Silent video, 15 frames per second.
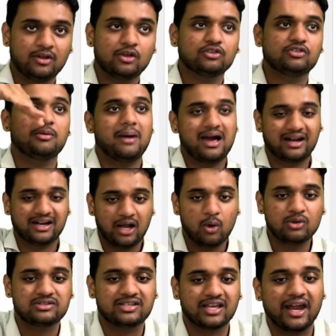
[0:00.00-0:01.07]
So we mark it
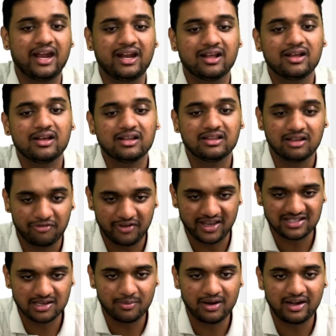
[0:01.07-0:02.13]
outside, the
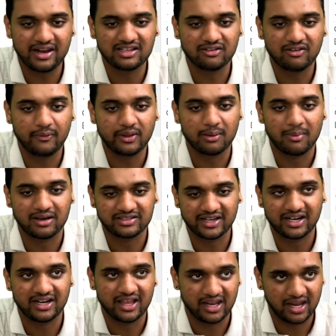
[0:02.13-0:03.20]
feasible region will be the
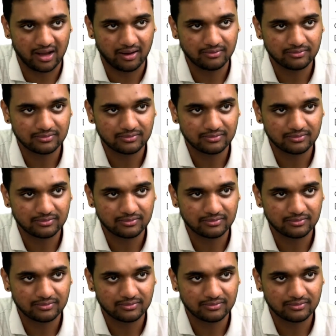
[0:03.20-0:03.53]
shaded area.